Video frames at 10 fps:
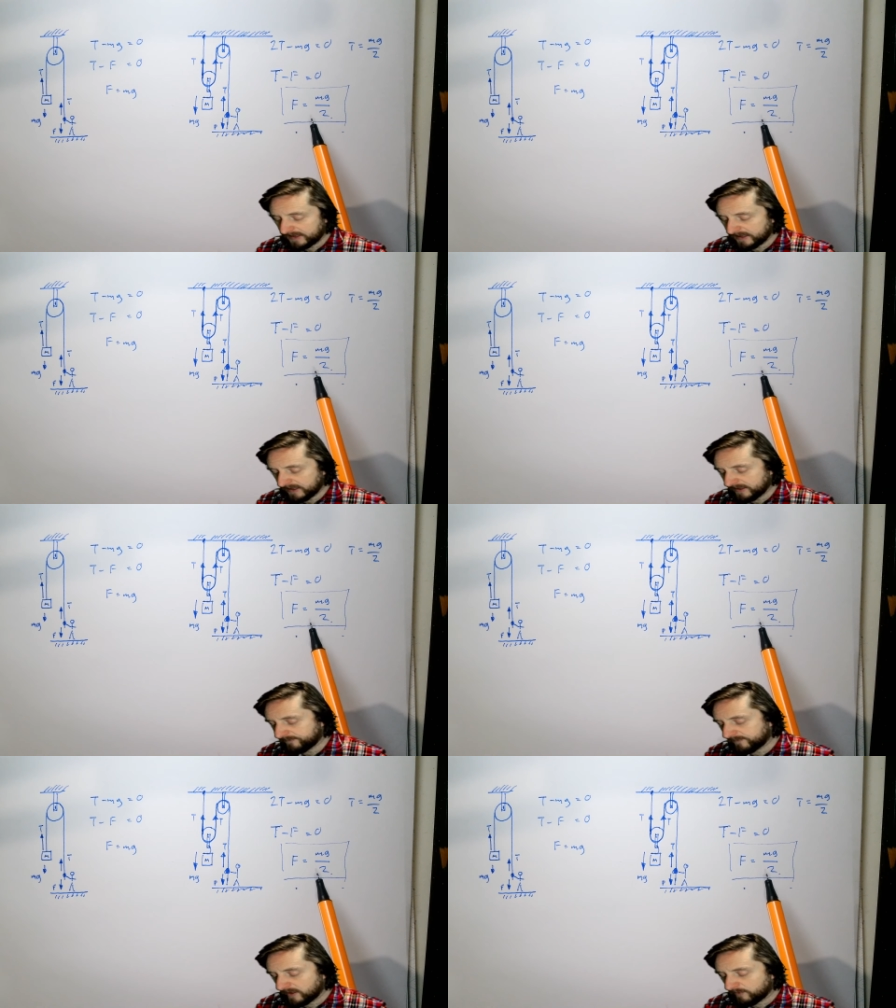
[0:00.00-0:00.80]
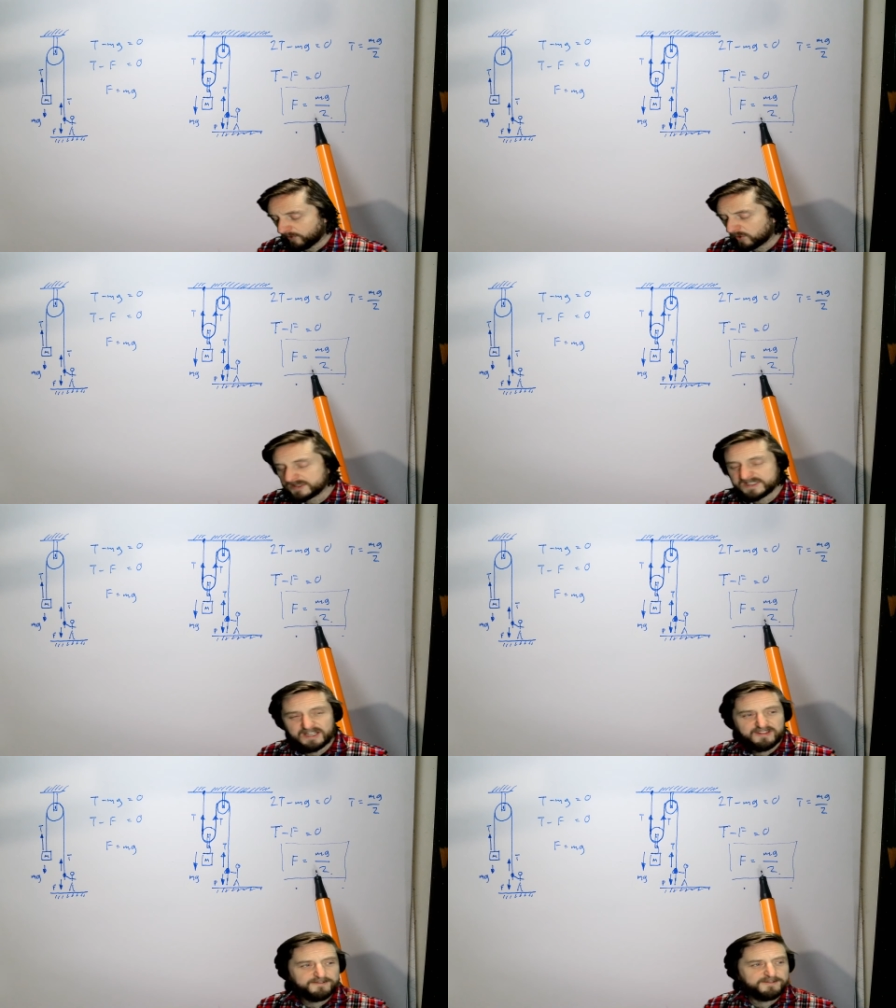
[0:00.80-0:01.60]
But we'll save
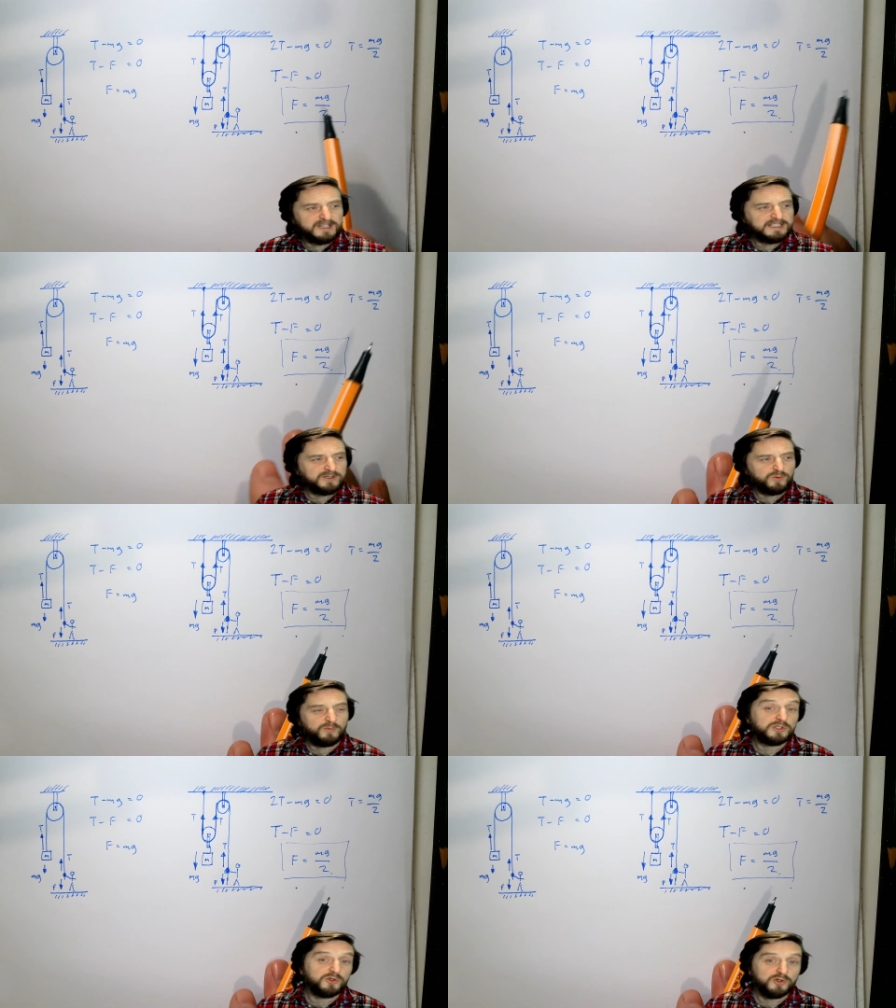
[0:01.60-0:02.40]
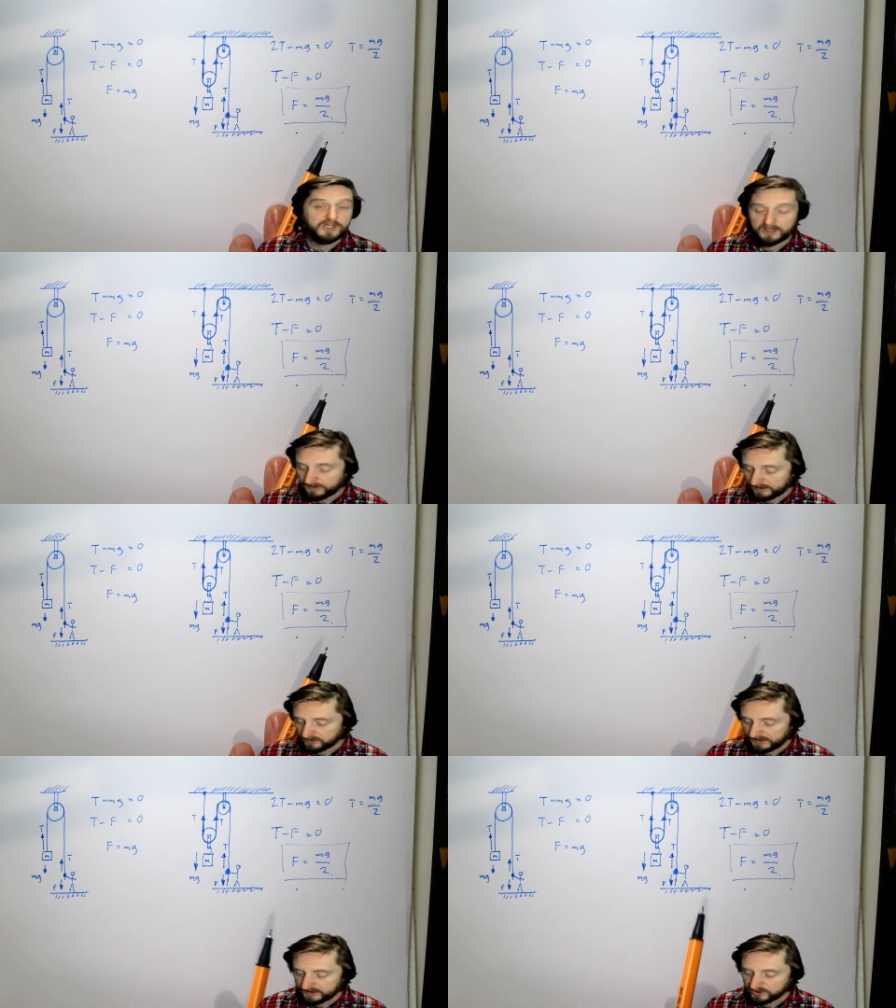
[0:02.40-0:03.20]
that for later when we're talking about
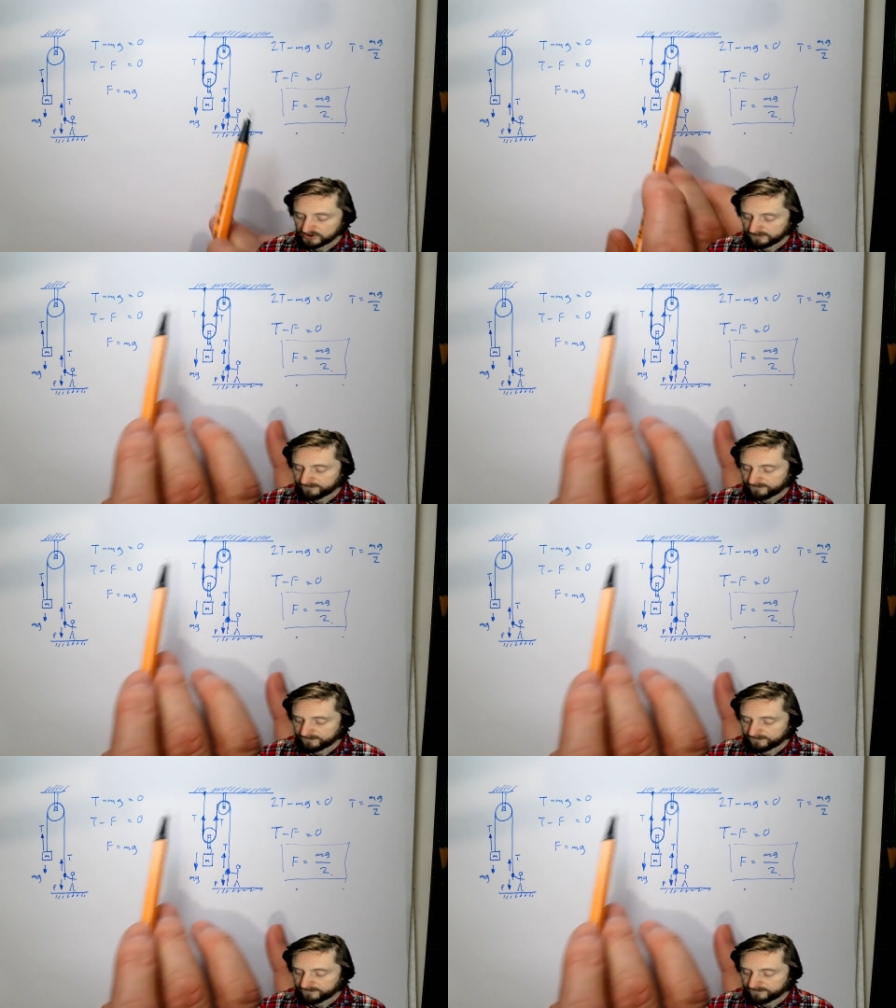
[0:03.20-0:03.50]
energy.